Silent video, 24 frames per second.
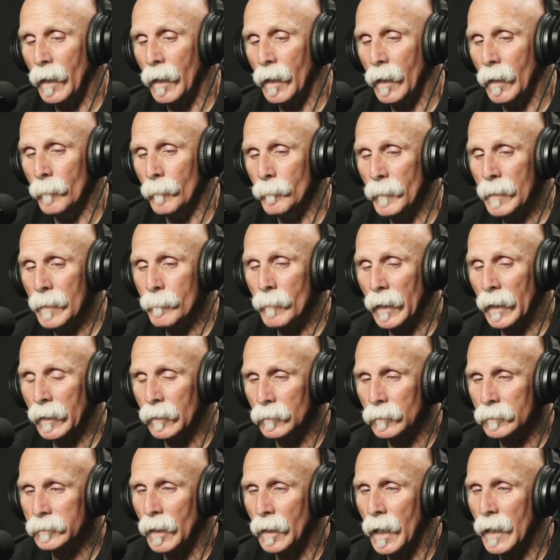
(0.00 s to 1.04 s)
Me and my
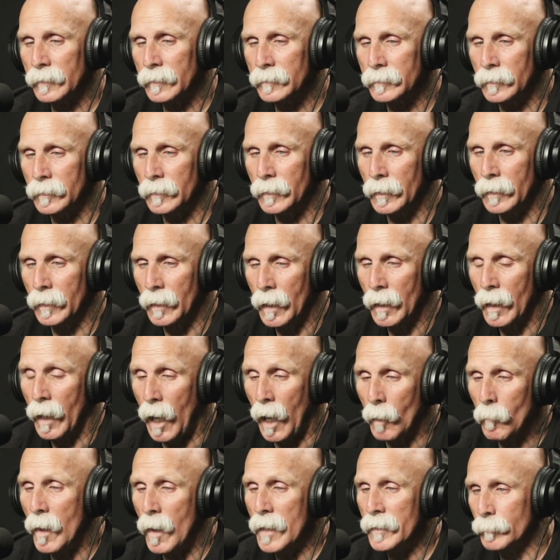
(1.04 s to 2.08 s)
girl talked. I
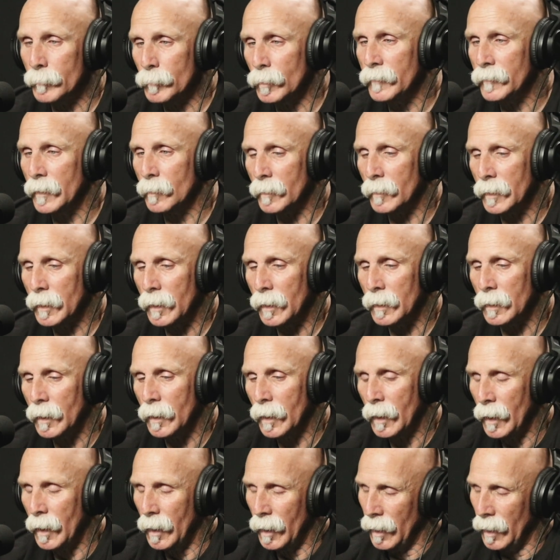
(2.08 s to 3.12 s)
wanted to move in with her,
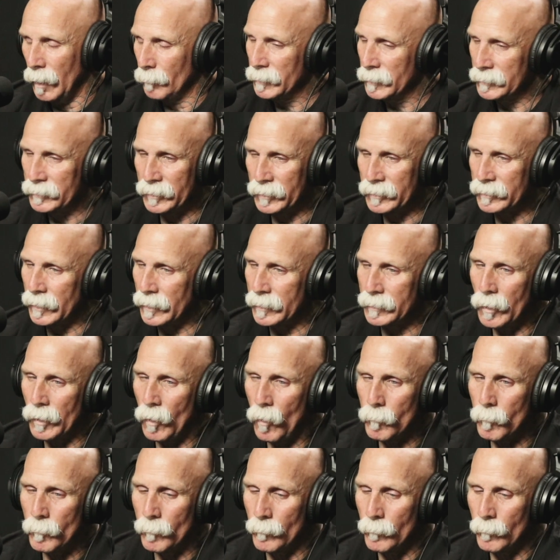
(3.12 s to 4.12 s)
but she said, nope,